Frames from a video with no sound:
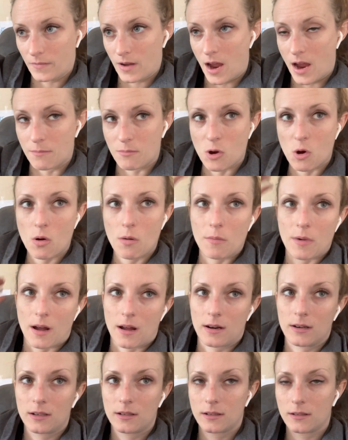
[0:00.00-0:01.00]
I know I'm
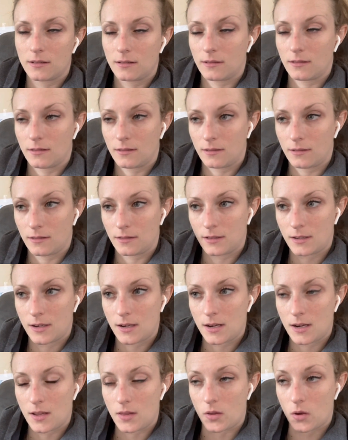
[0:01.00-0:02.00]
not
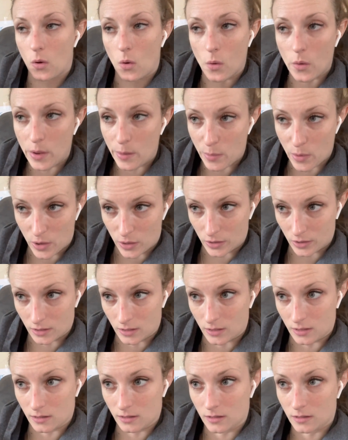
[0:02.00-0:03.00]
the only
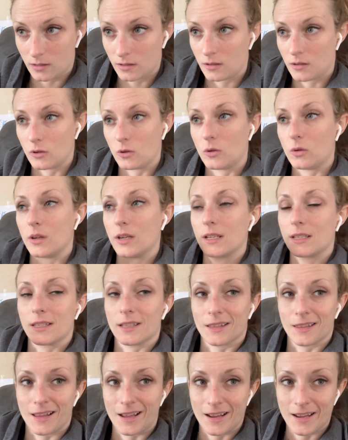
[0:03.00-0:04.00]
person who
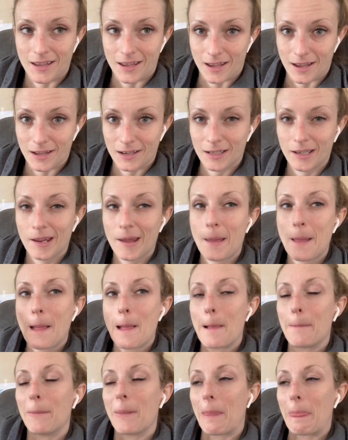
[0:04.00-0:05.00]
doesn't like it,
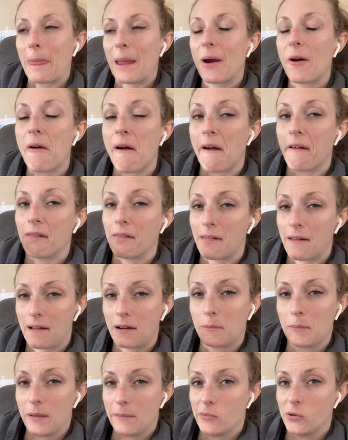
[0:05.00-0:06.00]
but there are a lot
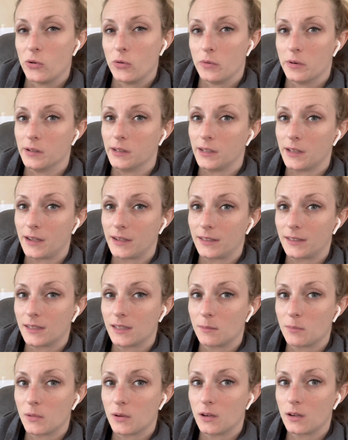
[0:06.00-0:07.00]
of people who really like
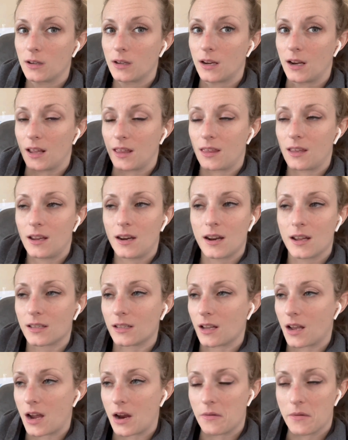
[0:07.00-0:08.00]
this book, and I think it has
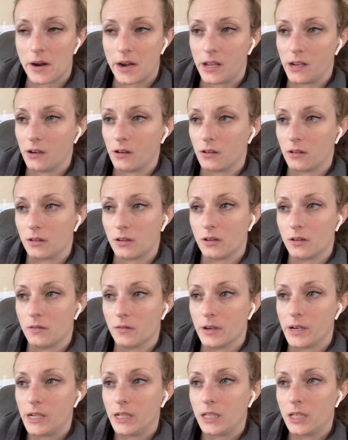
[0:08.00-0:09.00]
a high rating on
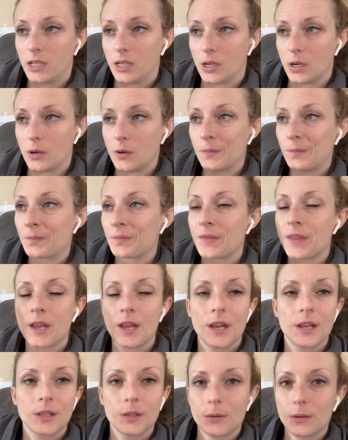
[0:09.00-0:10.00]
Goodreads too.
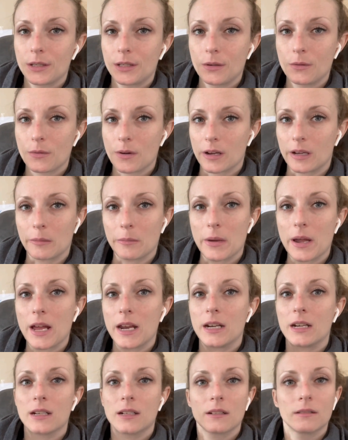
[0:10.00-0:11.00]
So I still
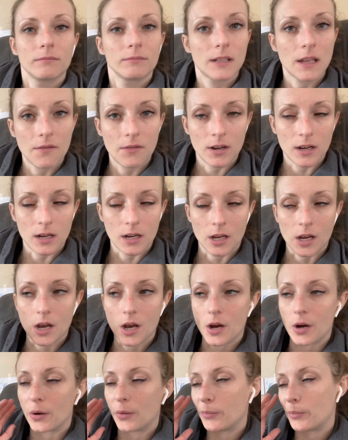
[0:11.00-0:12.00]
recommend giving it a
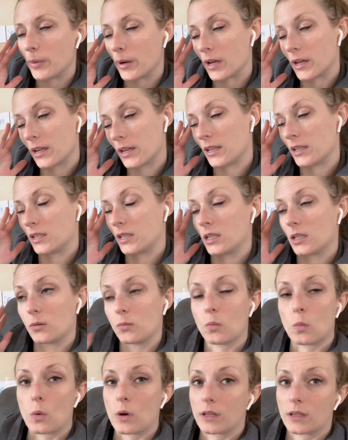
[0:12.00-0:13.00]
go, but it
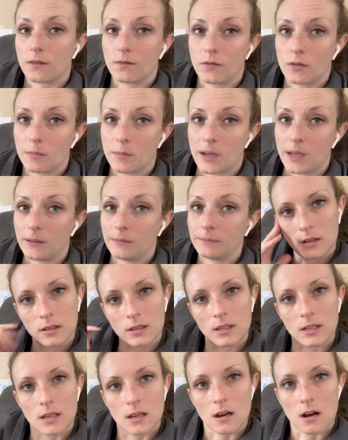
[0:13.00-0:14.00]
just wasn't for me.
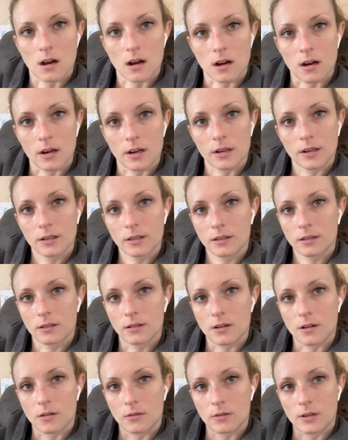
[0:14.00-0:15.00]
Let's see our
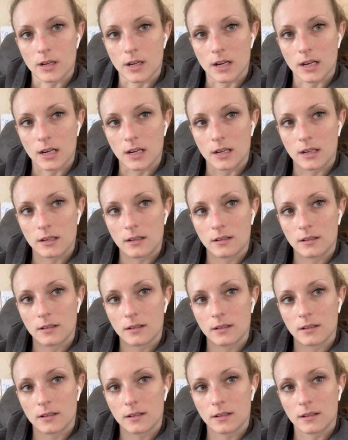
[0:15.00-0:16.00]
snow day
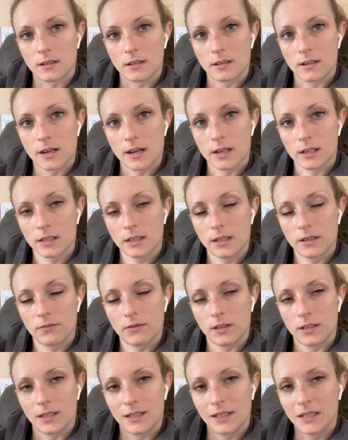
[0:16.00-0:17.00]

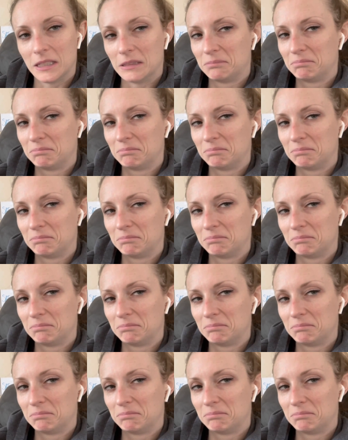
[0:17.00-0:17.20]
activity.